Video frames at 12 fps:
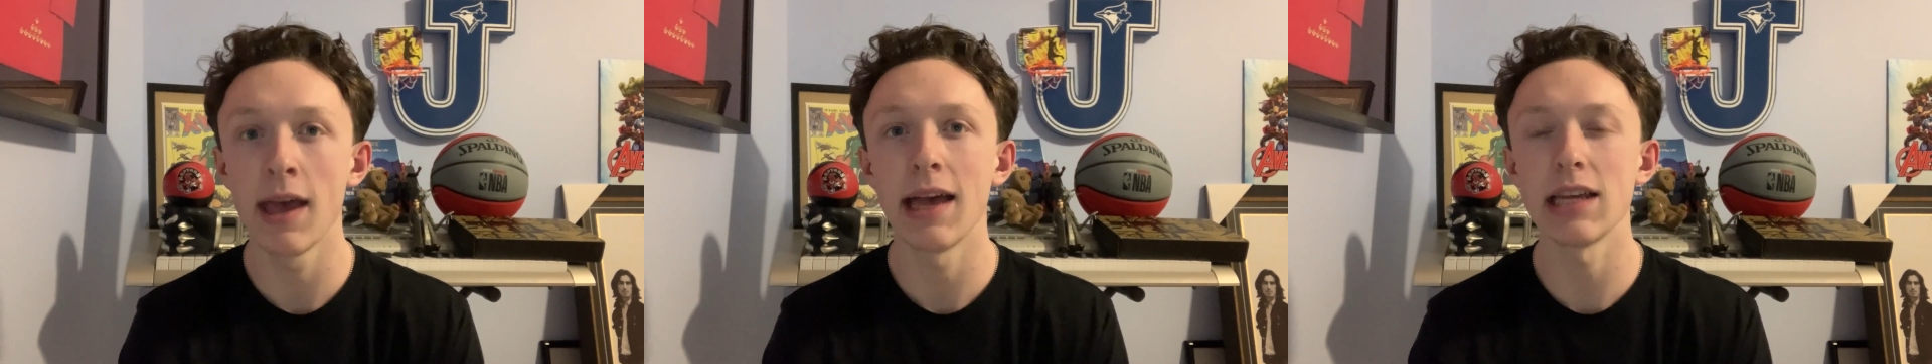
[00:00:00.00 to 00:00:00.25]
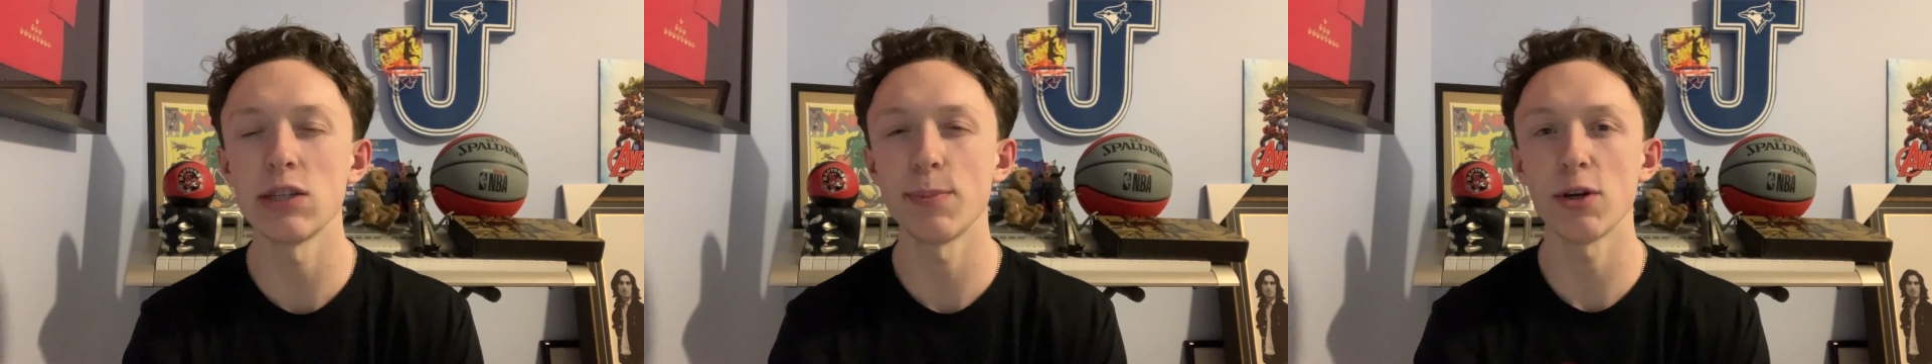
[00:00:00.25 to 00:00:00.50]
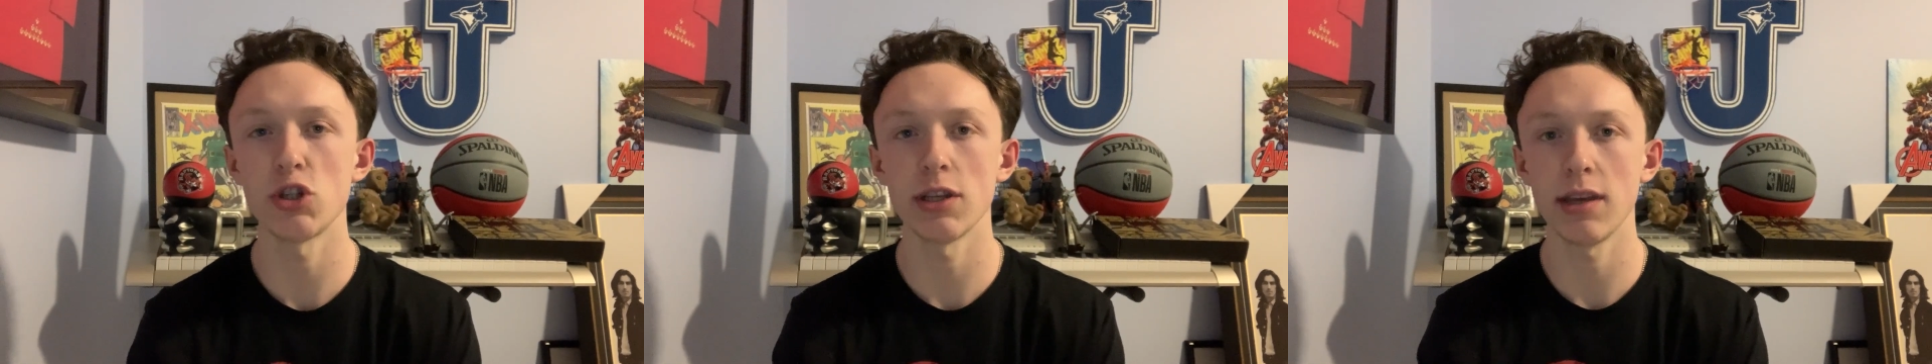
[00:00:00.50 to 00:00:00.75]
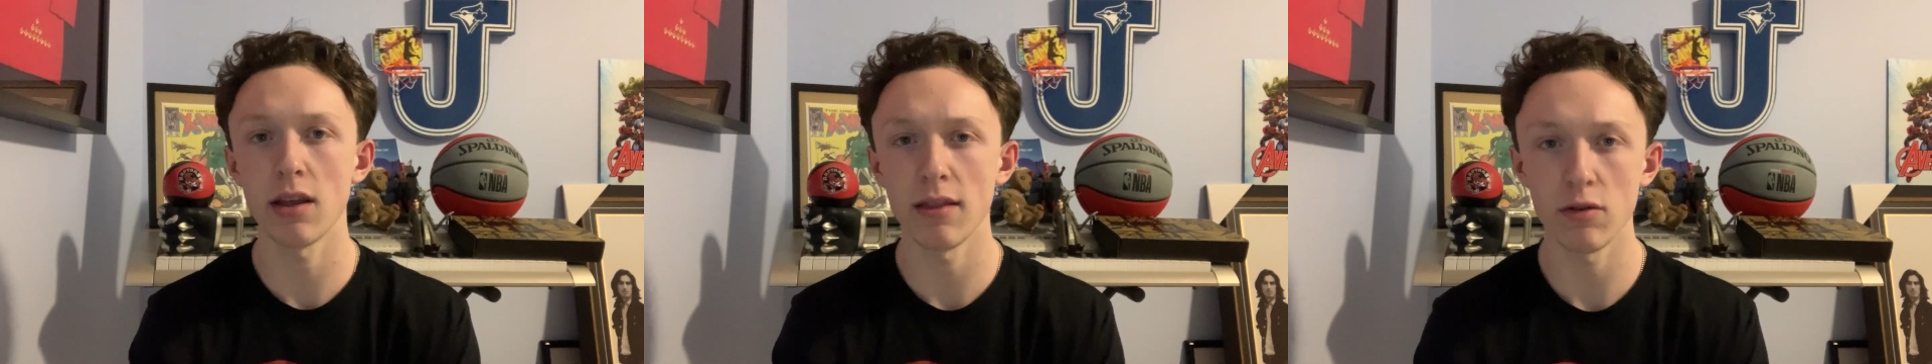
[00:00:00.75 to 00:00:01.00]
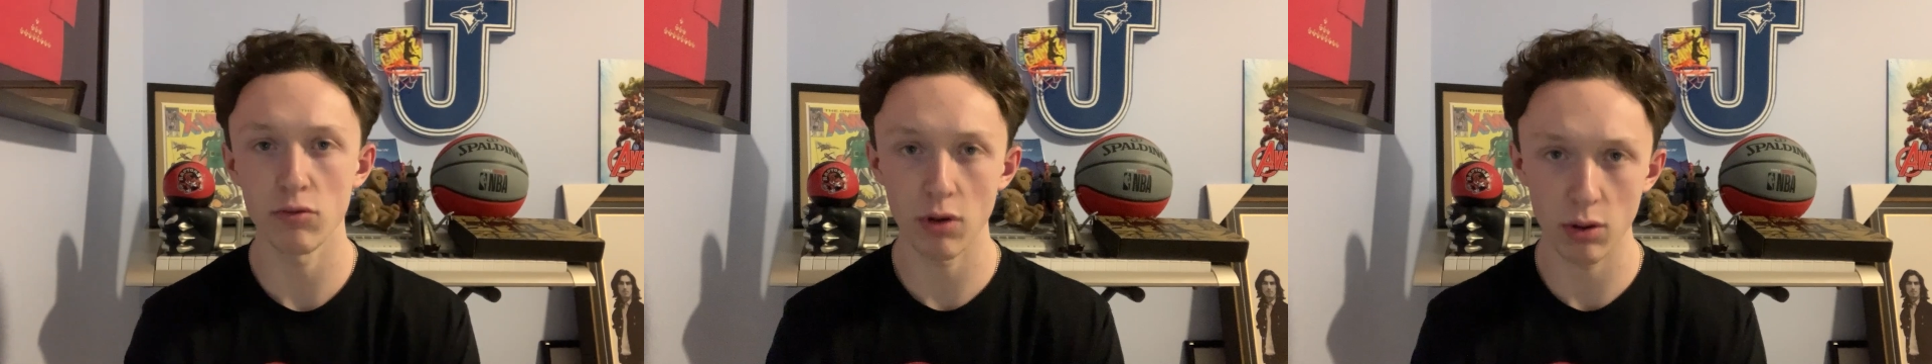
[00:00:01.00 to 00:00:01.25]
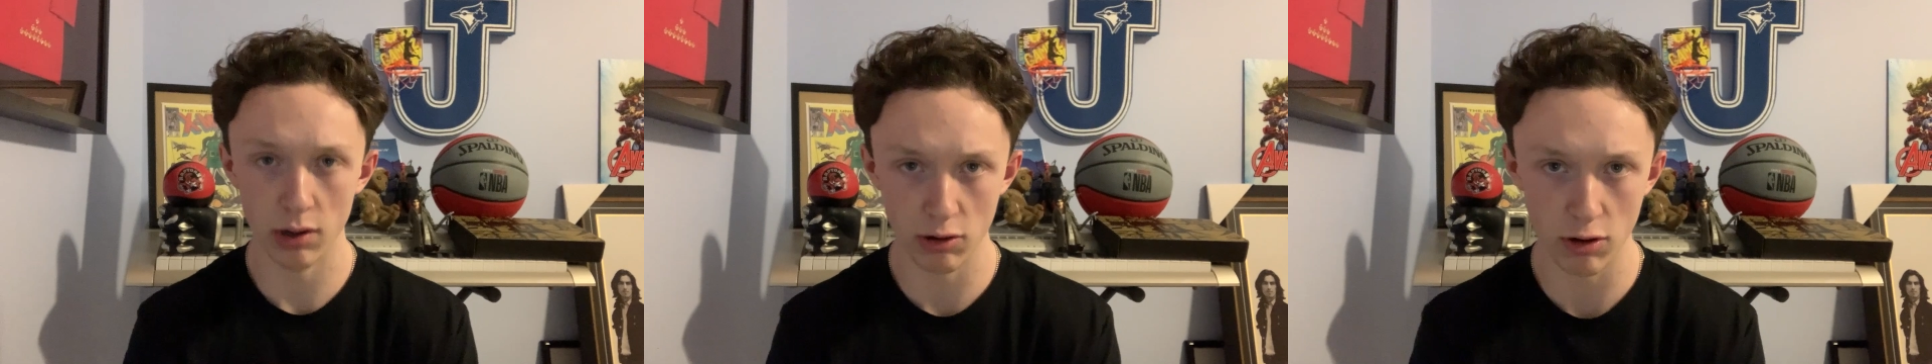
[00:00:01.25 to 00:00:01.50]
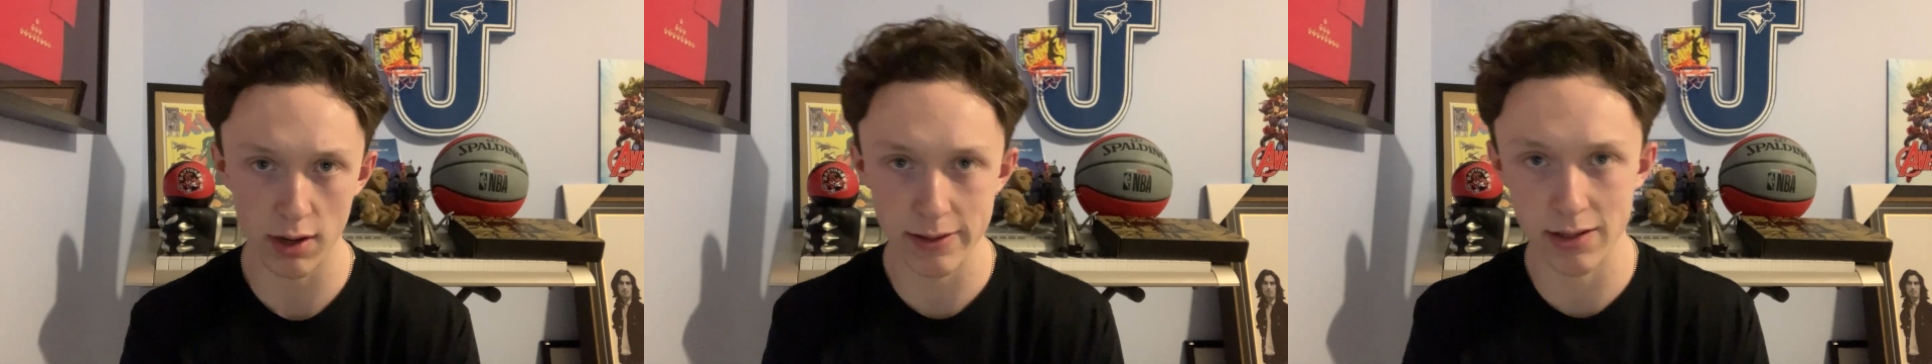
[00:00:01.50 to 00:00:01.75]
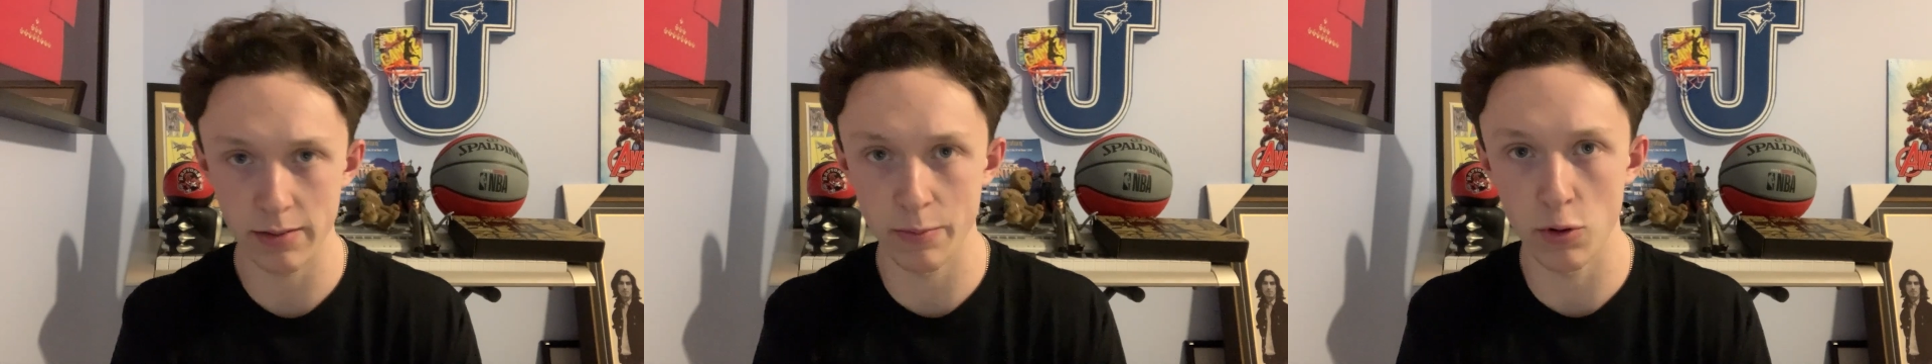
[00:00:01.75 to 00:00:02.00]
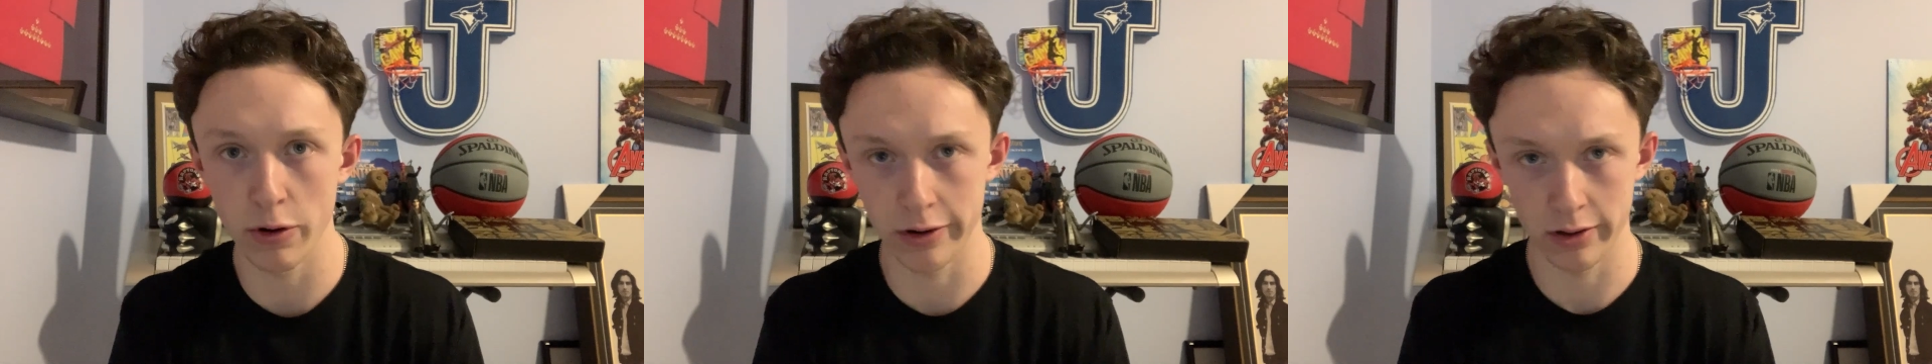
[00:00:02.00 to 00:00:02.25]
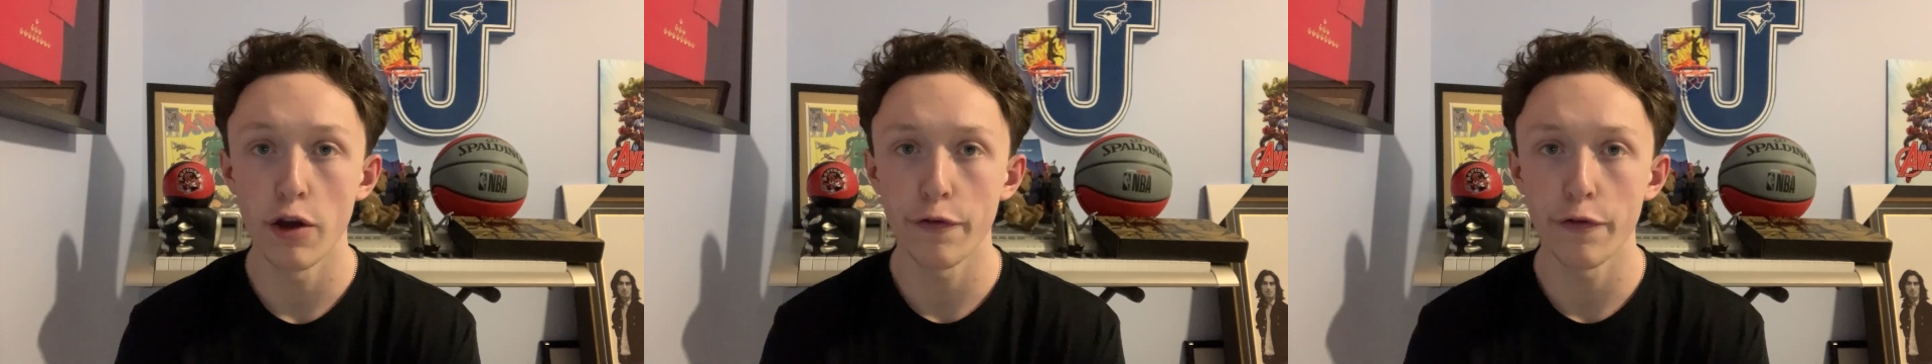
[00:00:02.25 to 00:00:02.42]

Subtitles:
especially on the road across the border.